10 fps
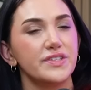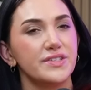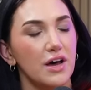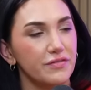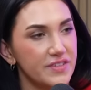
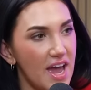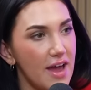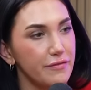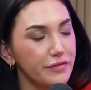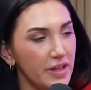
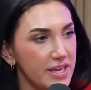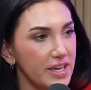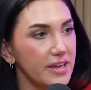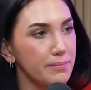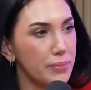self-tan,
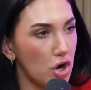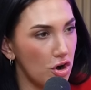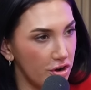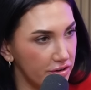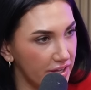flaking,
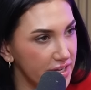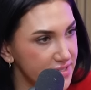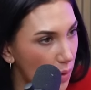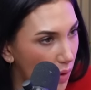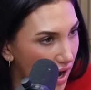burn. Like, is
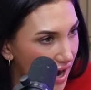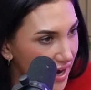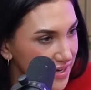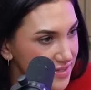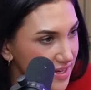that why?
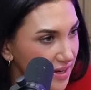It's